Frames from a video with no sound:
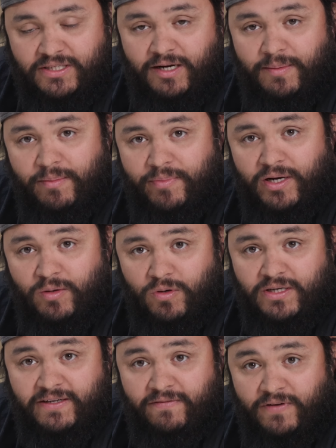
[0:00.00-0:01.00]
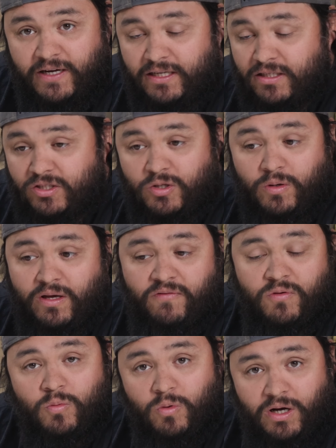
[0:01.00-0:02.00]
as I remember, it worked out fine. So if
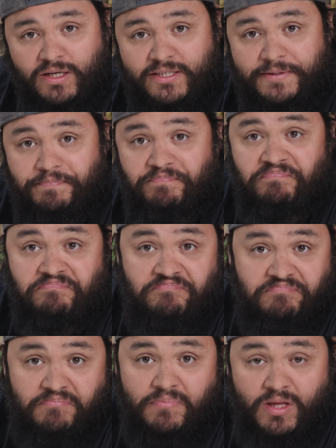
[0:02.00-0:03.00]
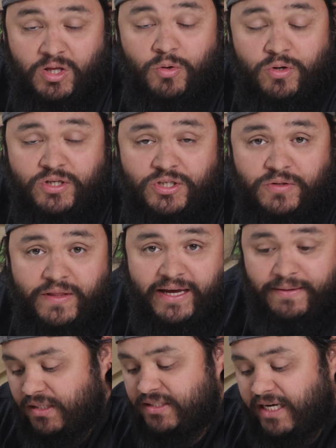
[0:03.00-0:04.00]
you want, you could do
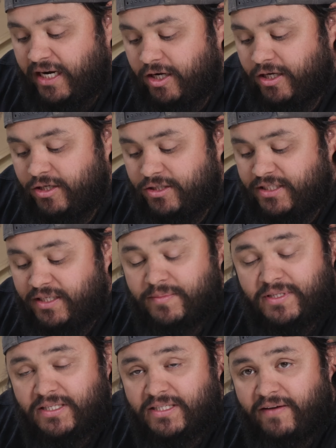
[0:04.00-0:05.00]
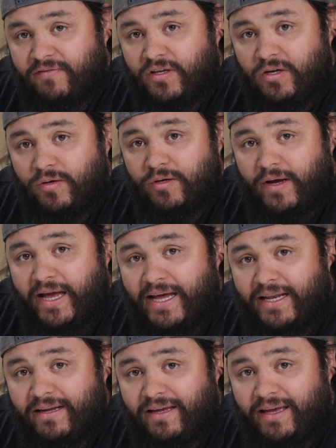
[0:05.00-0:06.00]
that. Staggering your seams is definitely going to
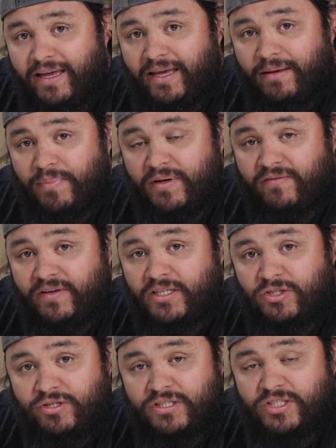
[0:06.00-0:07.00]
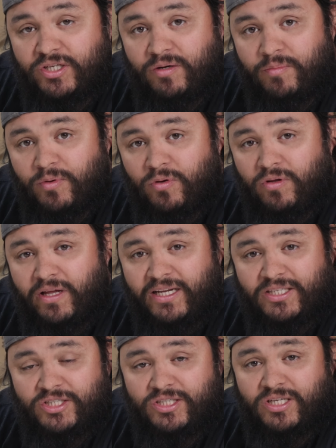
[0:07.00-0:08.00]
add a bit of interest to your bowl, and
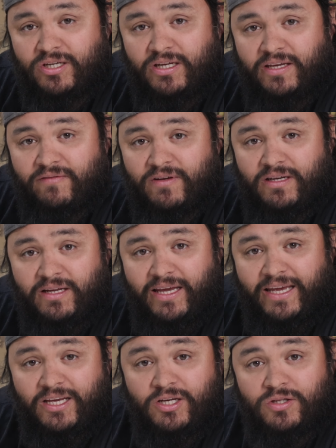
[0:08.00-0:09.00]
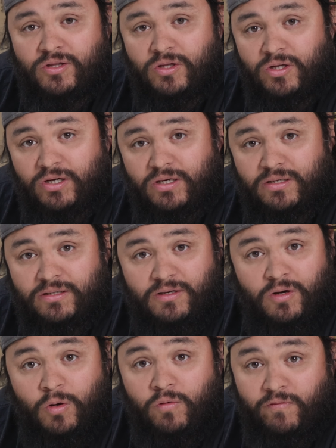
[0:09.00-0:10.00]
it's just going to give it a good look
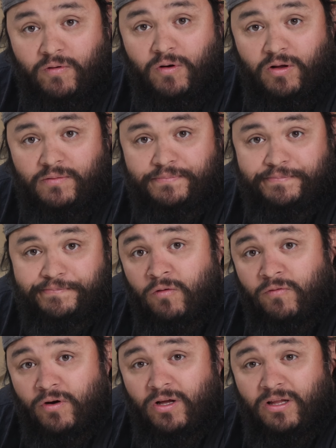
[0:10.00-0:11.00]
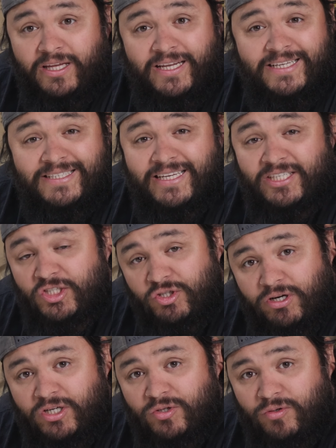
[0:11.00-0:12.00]
overall. Overall, it is a
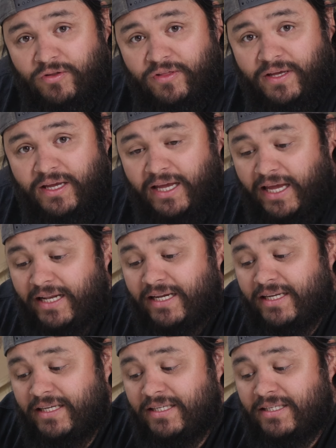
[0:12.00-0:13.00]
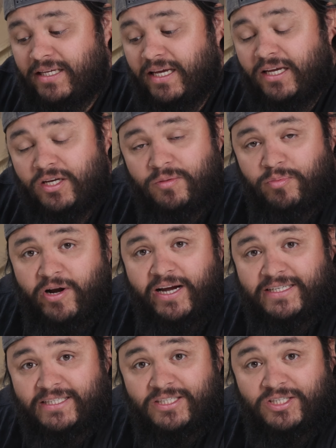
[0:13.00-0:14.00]
structural thing, and it is a good
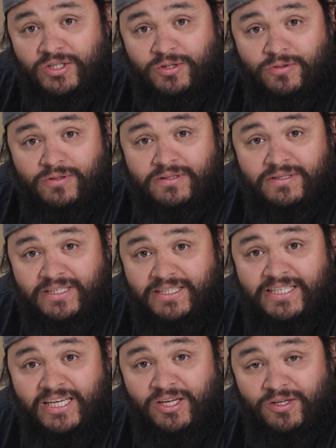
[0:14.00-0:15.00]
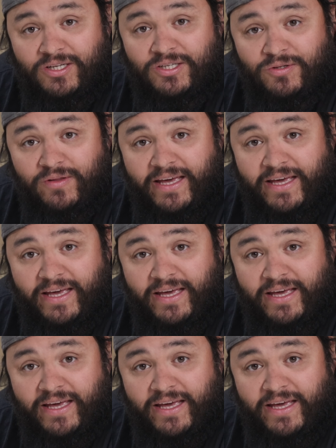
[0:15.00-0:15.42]
practice to continue to do